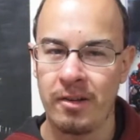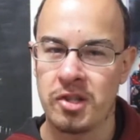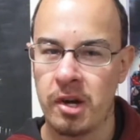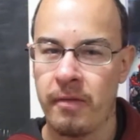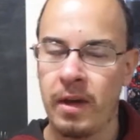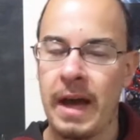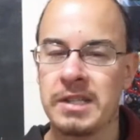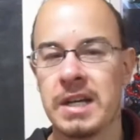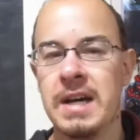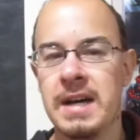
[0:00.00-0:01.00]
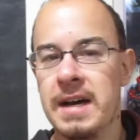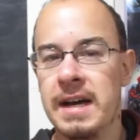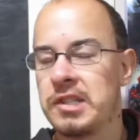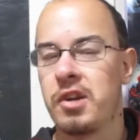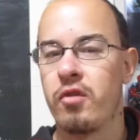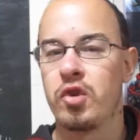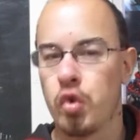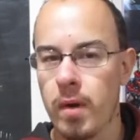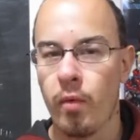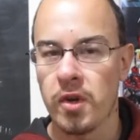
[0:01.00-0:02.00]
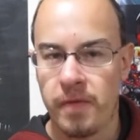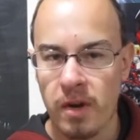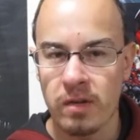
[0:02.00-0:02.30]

And today for you guys, this is another DreamWorks video.